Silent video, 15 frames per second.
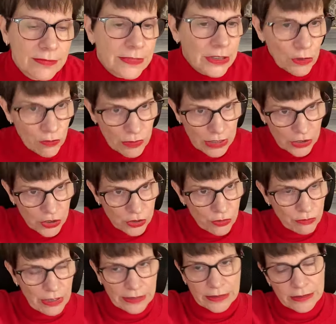they always show
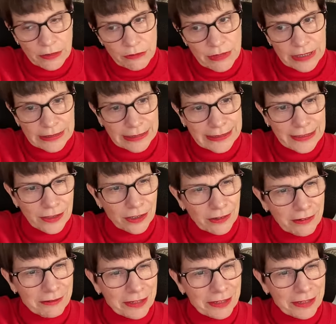around around here